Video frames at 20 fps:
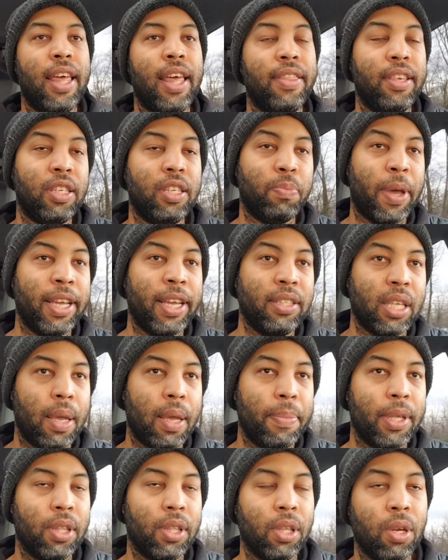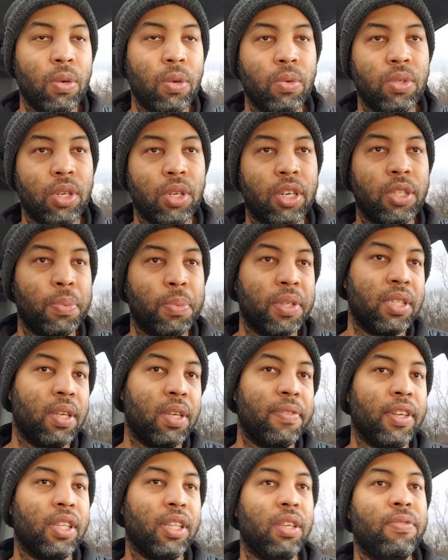And these bank statement loans are
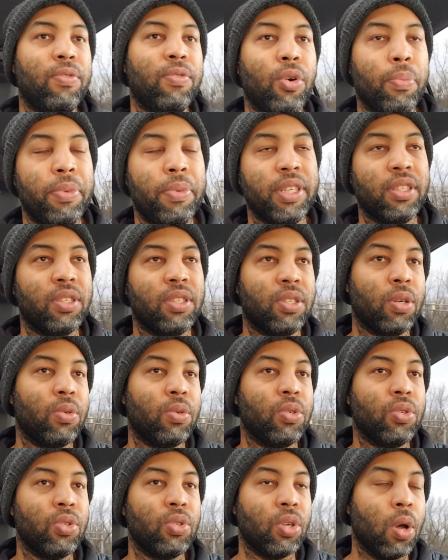specifically for business owners.